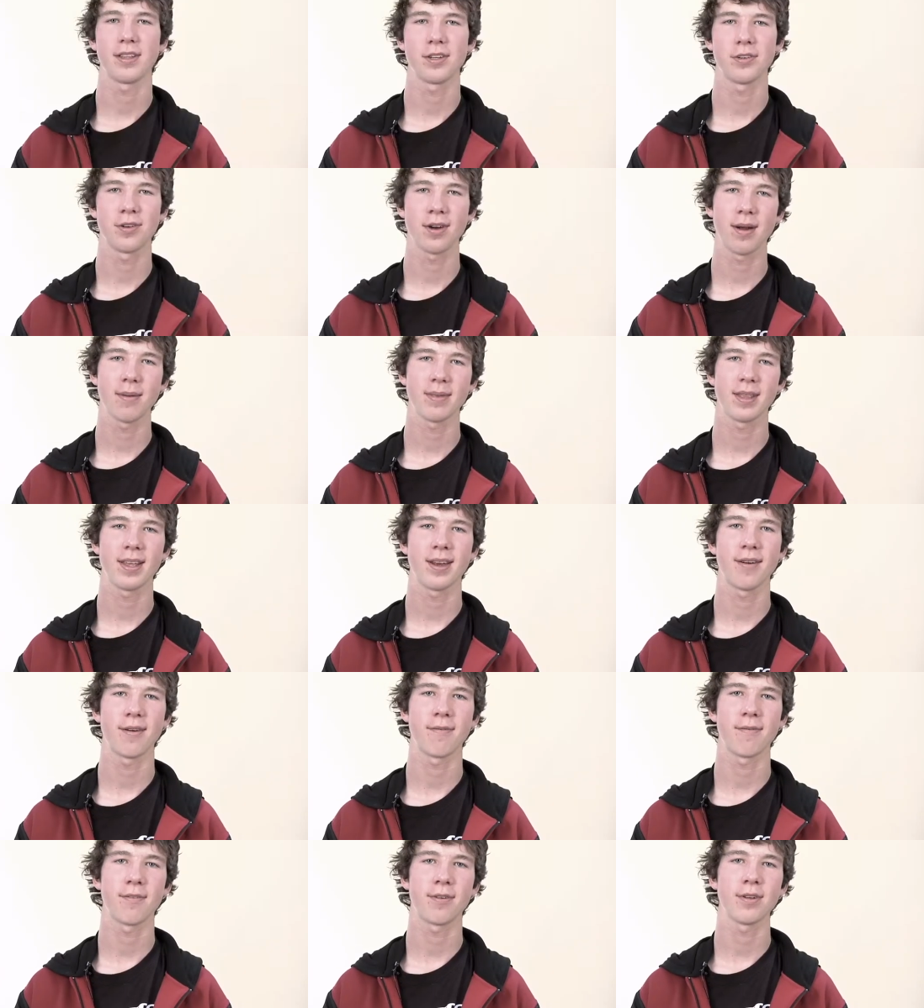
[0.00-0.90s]
the drama
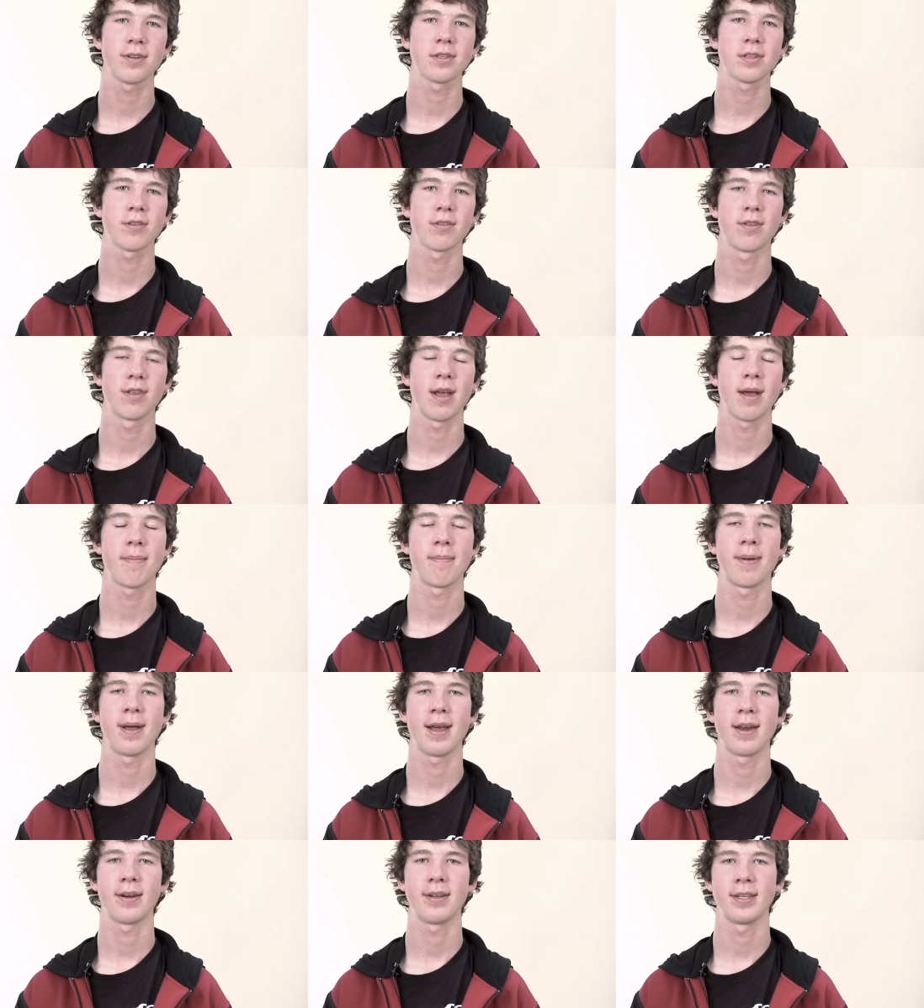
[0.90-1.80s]
that unfolds through that
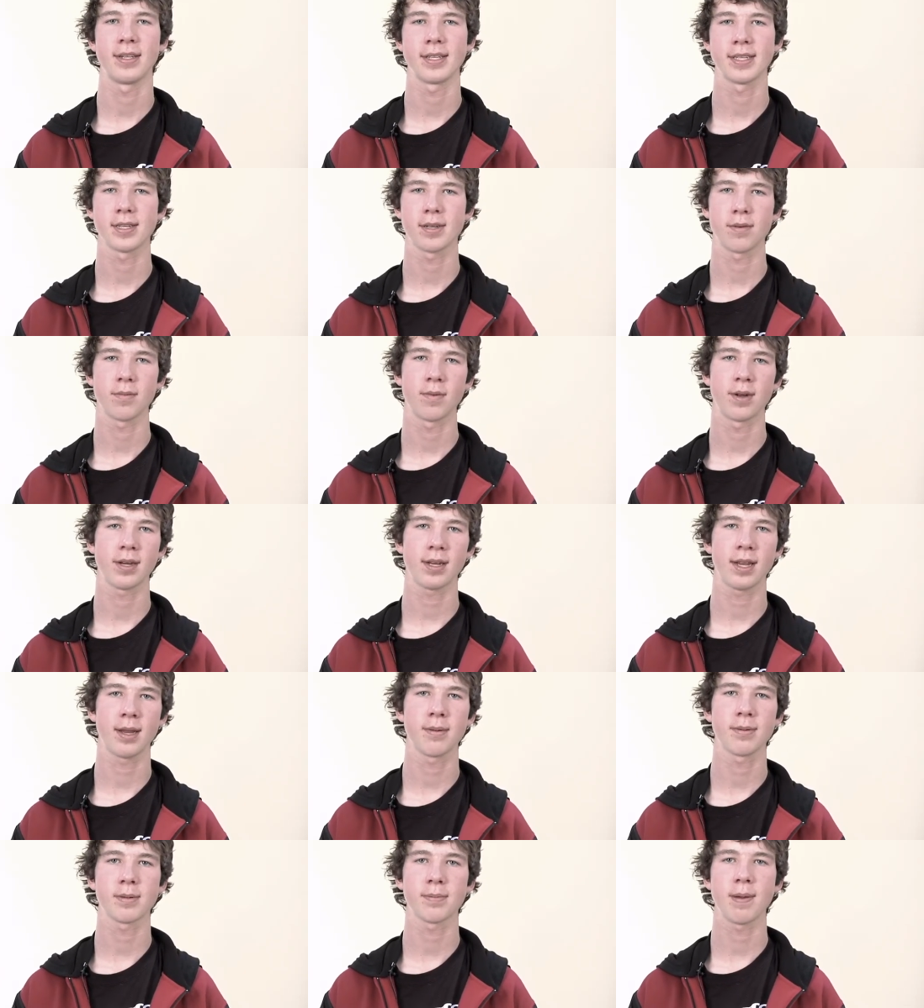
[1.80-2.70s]
battle is
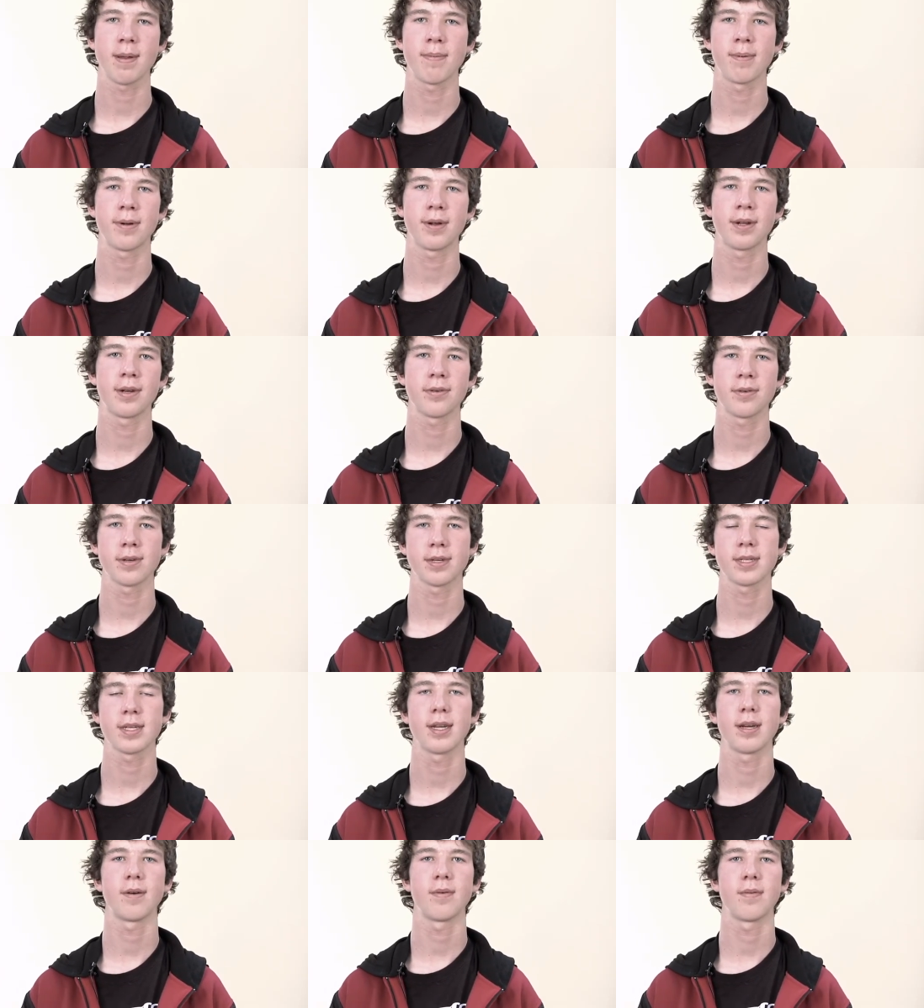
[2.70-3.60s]
what keeps people
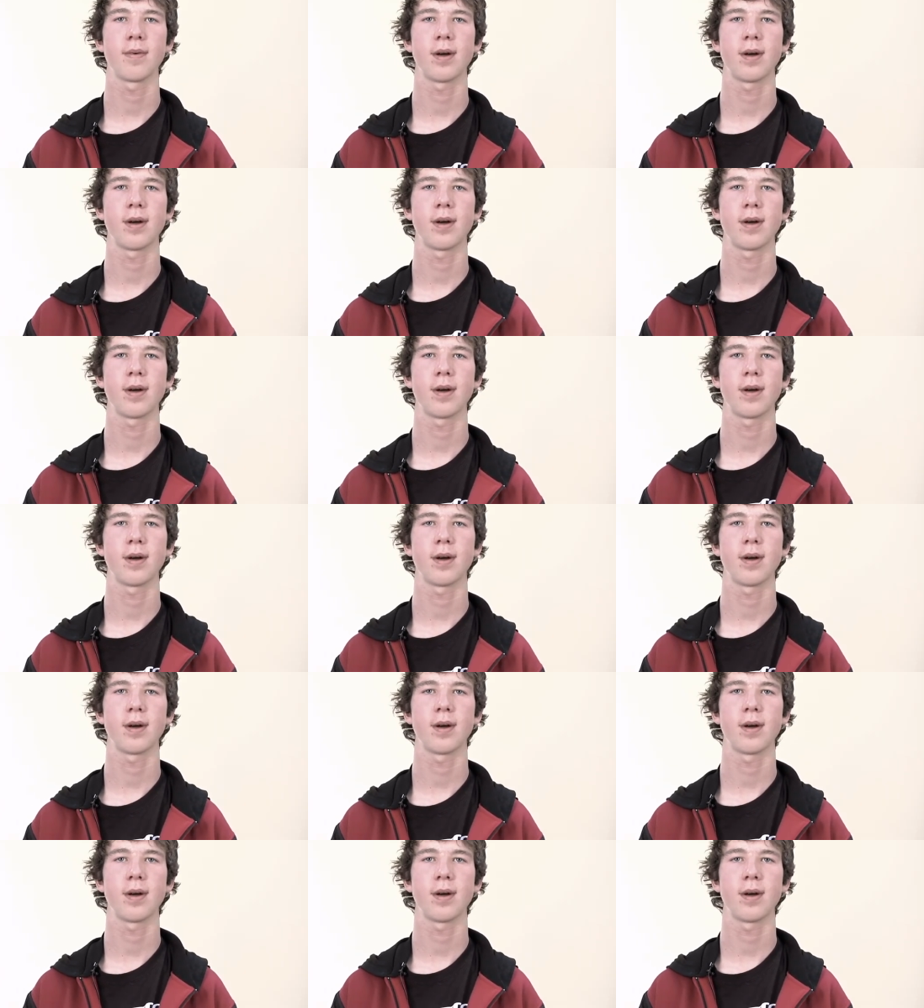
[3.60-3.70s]
interested in